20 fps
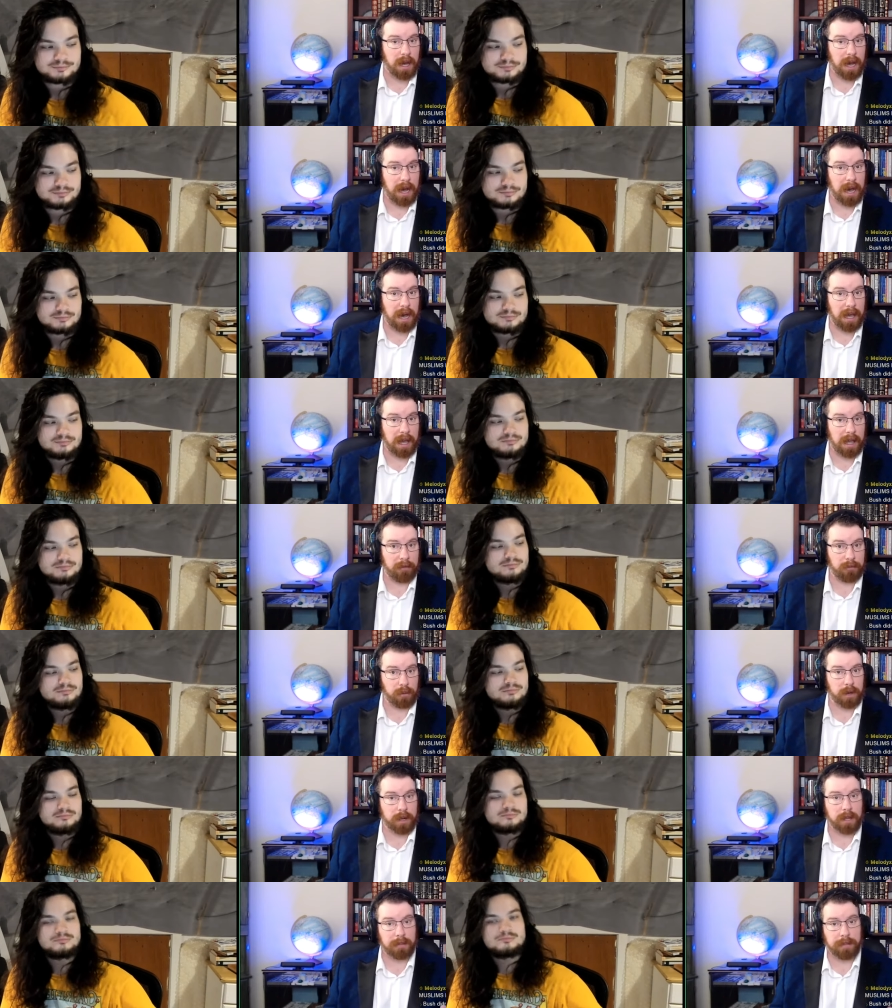Speaker 1: uh, if
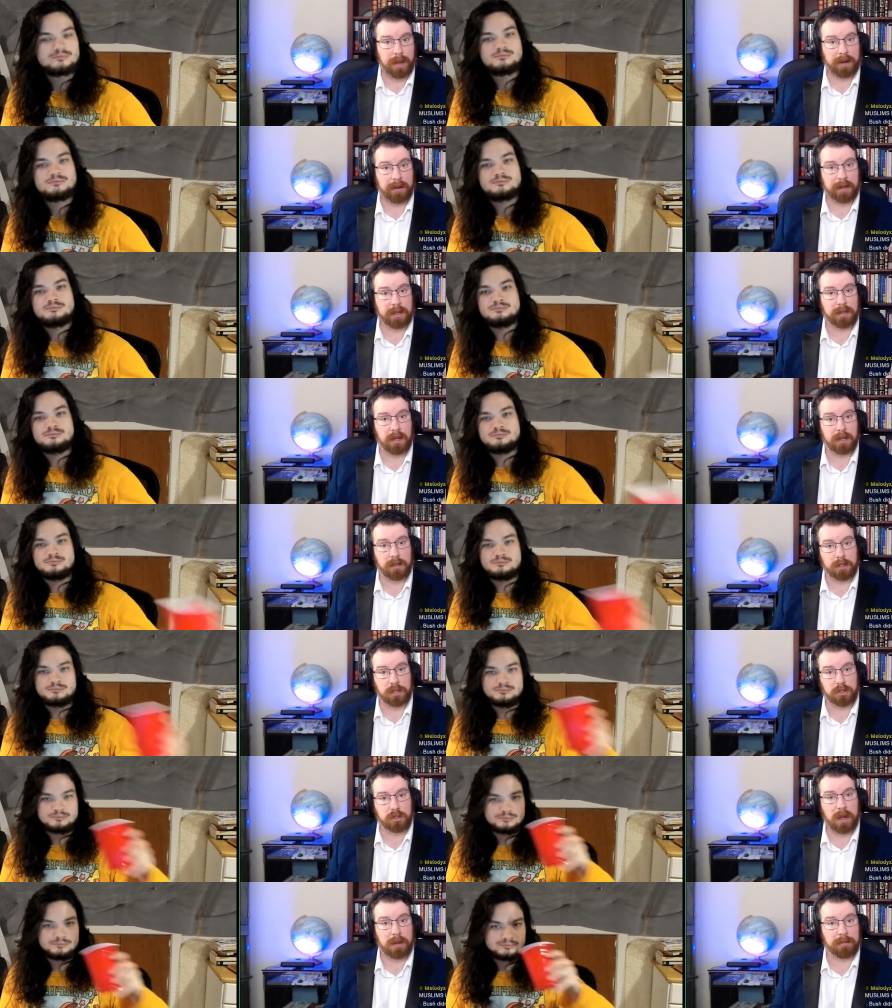we're comparing Donald
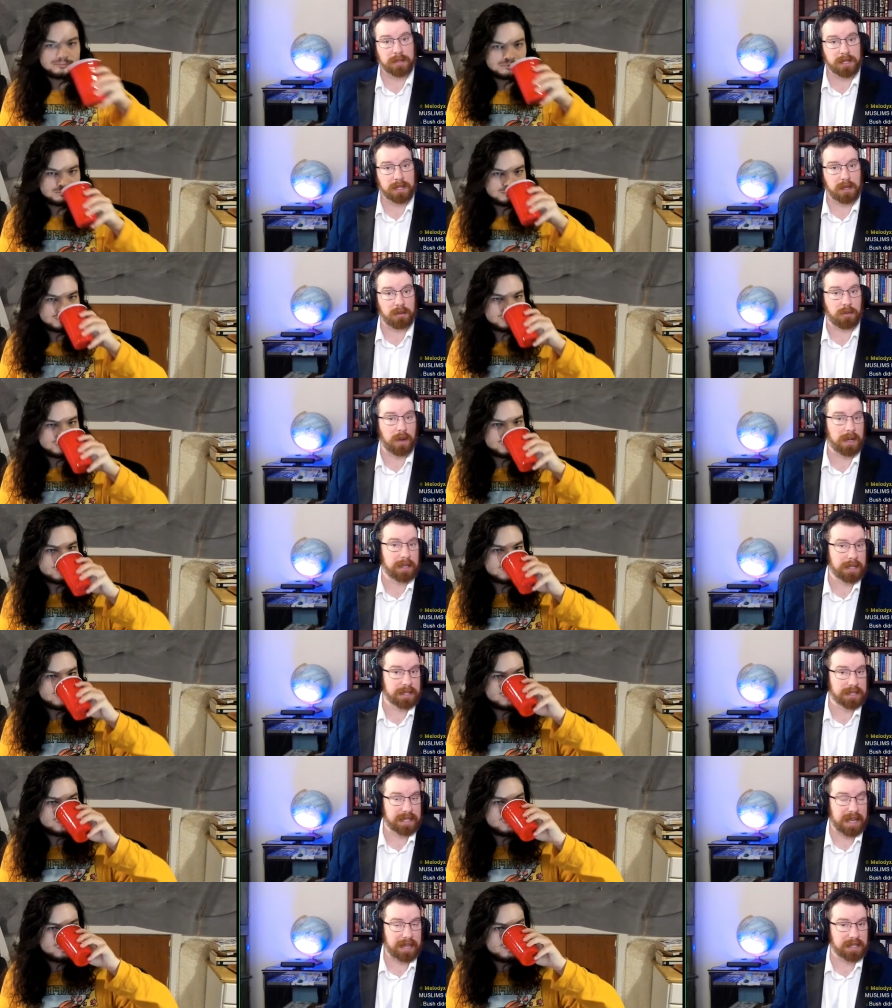Trump to Ron
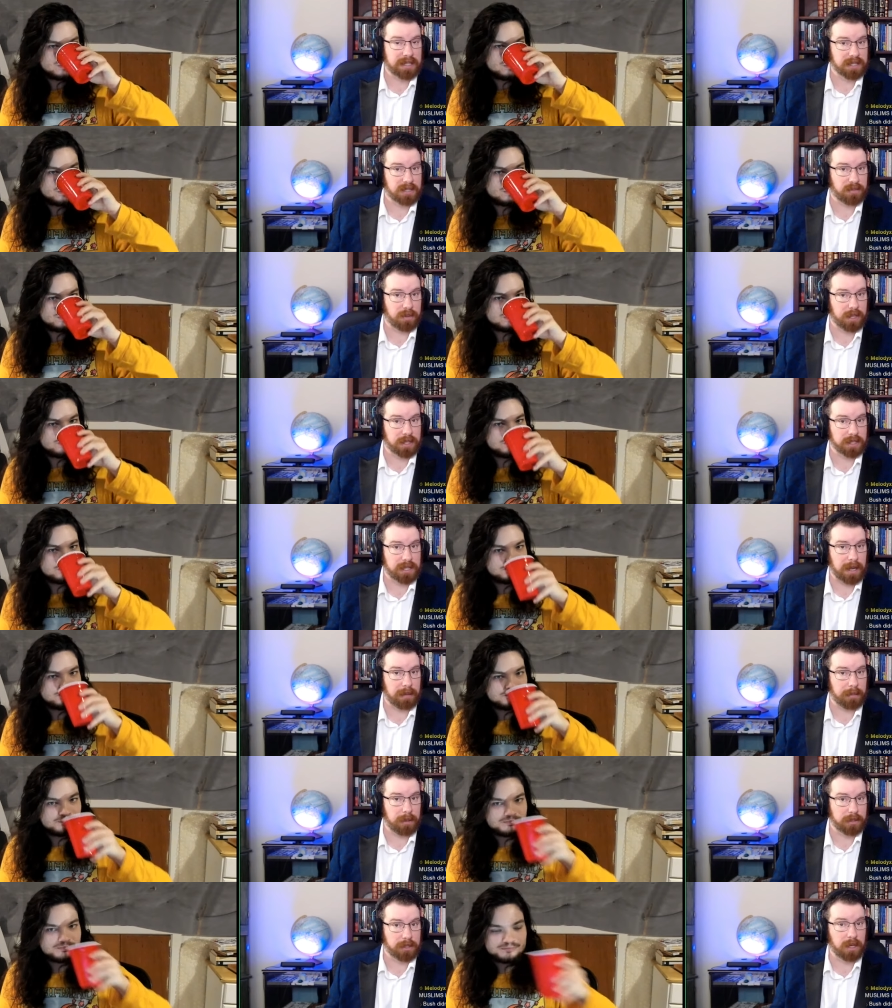DeSantis, for
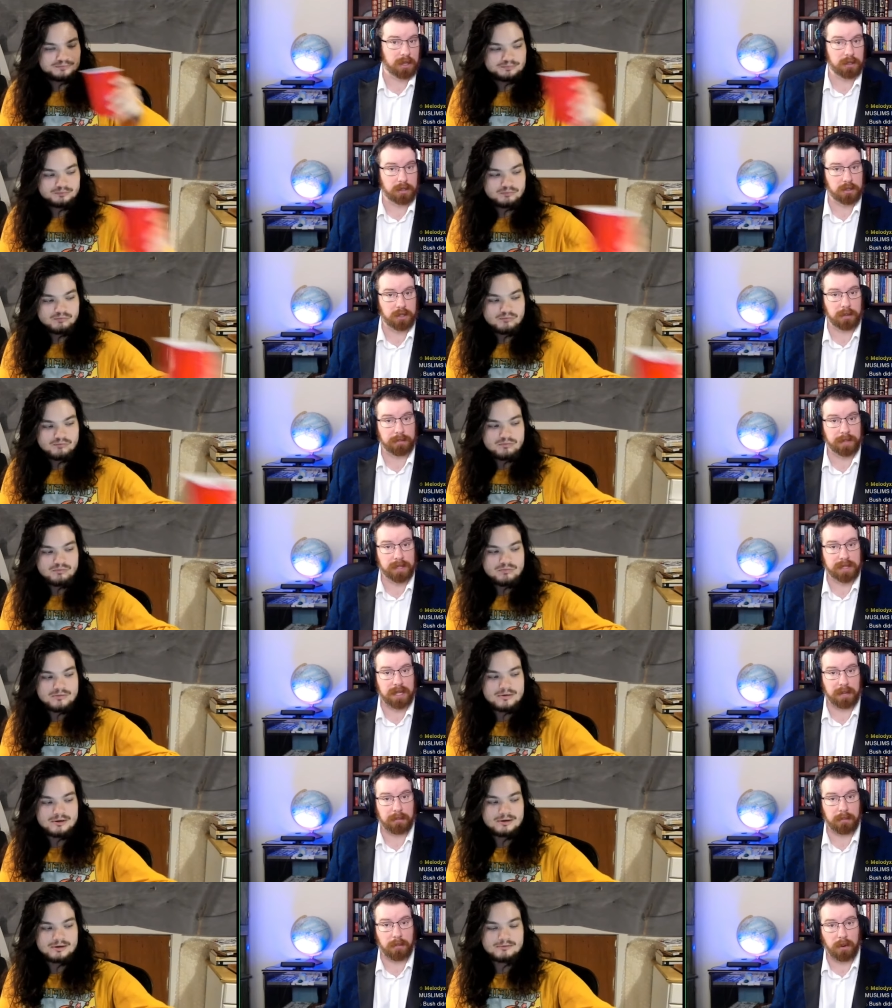example, Donald Trump
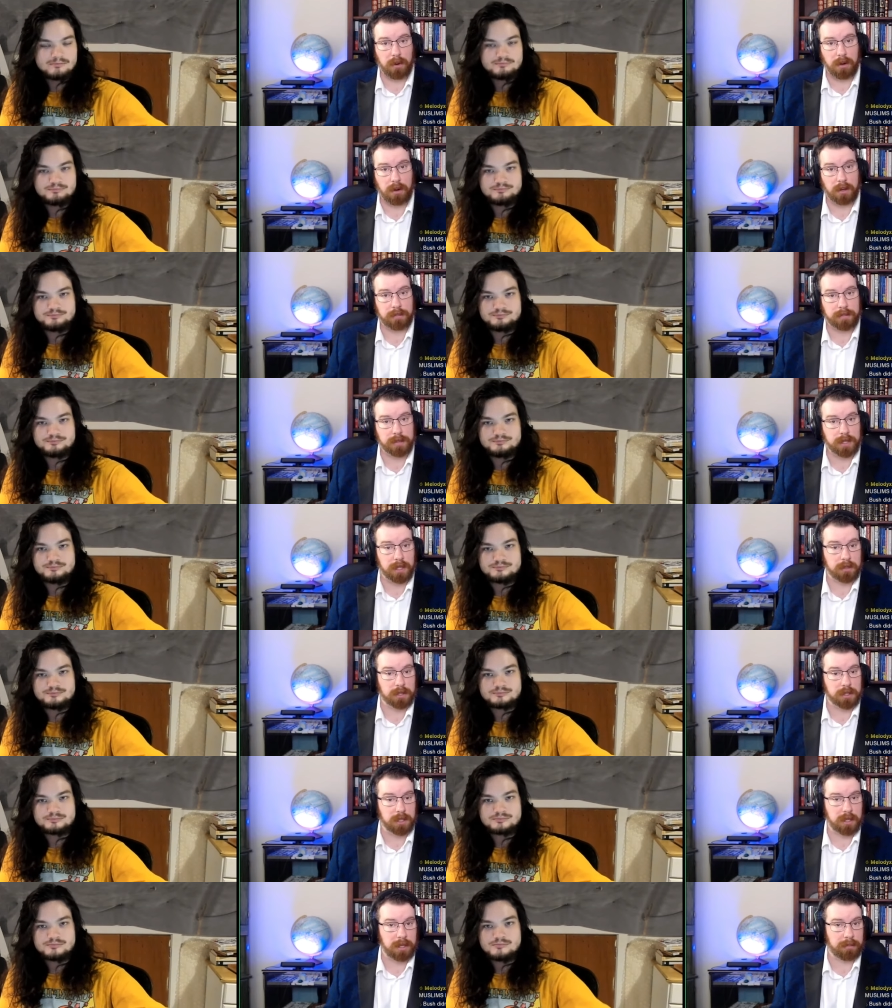is a more
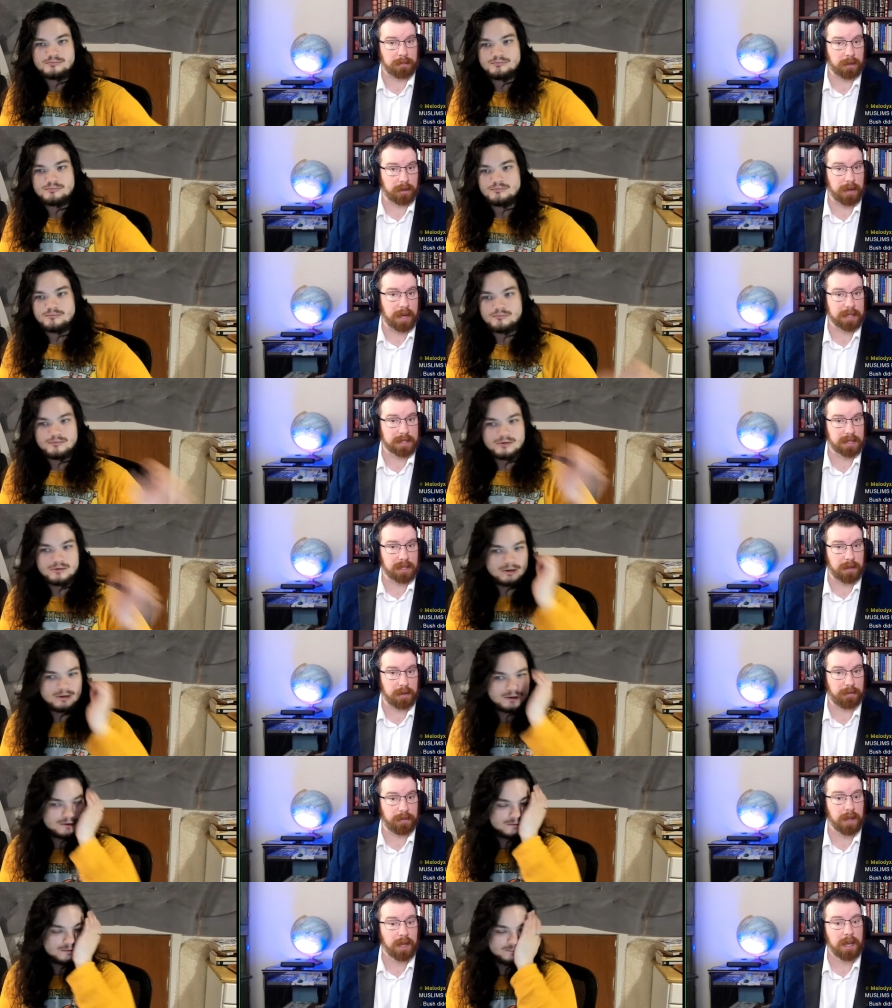socially
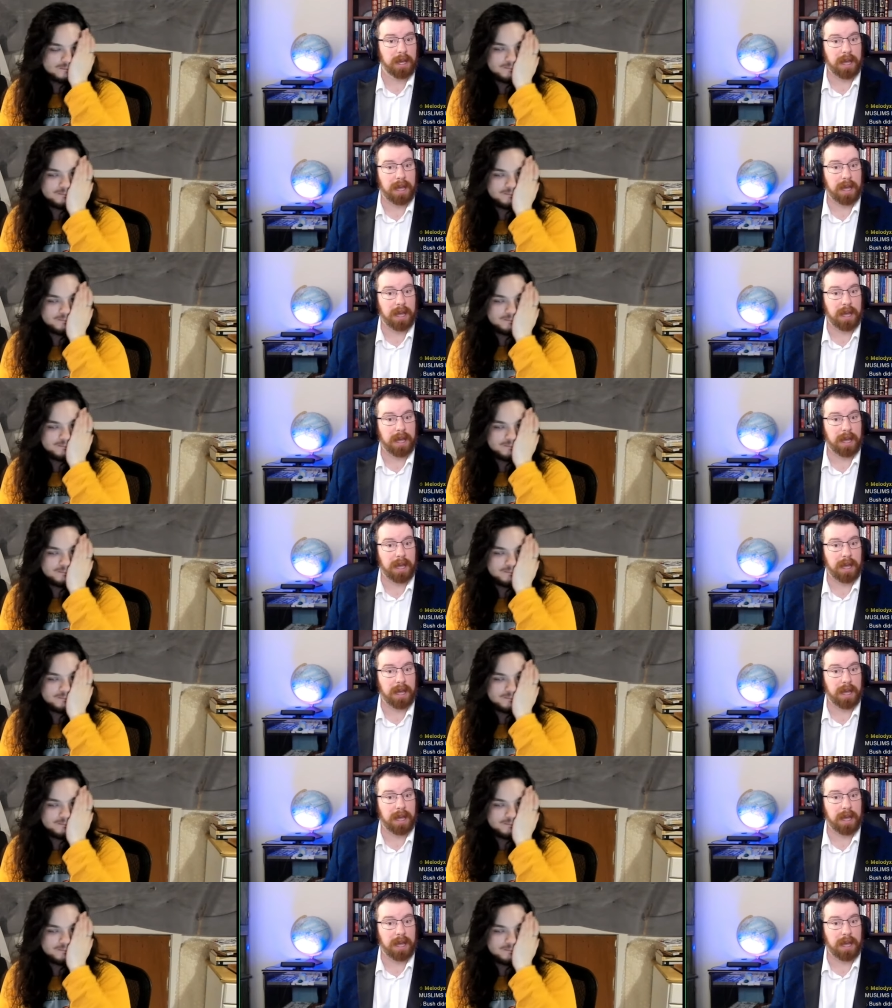progressive